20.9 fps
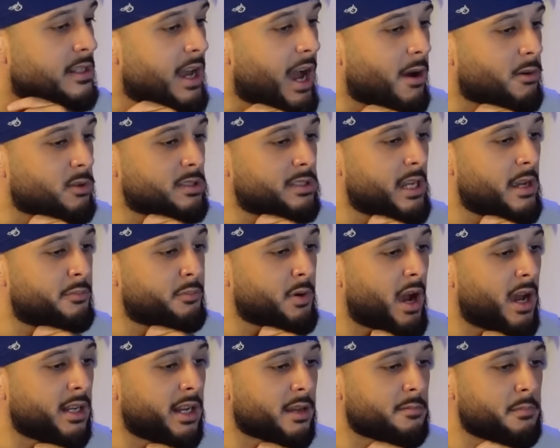I would say
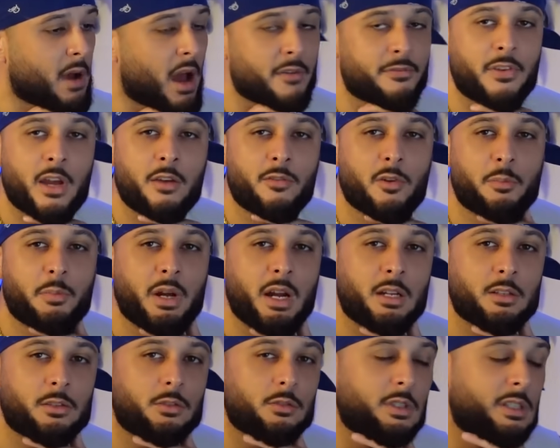probably like my favorite
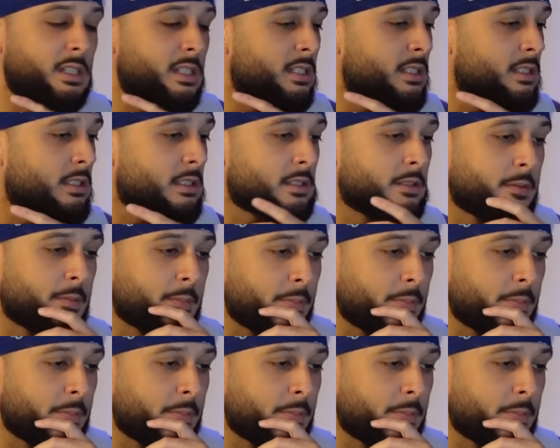pair of threes